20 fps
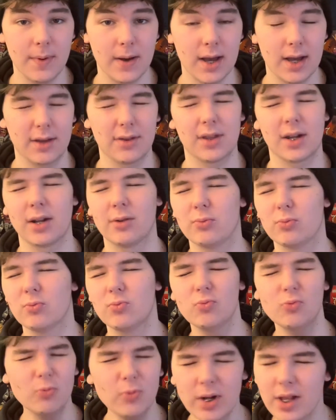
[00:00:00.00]
pack that I
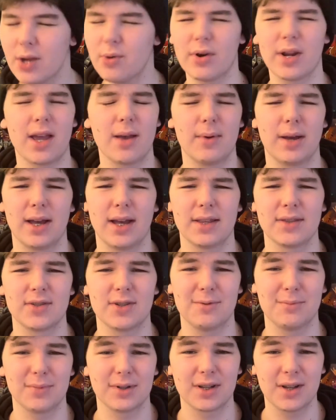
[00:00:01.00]
really want to get my hands
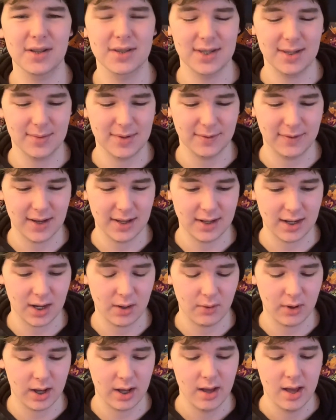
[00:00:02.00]
on but can't seem to find
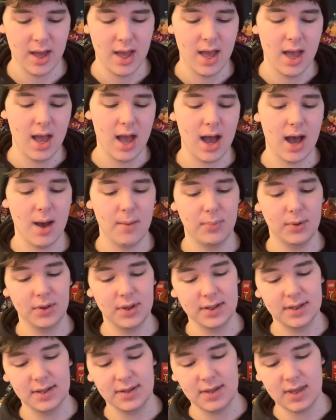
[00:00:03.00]
anywhere, but
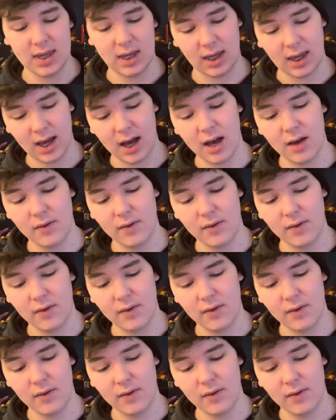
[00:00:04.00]
this is the Kai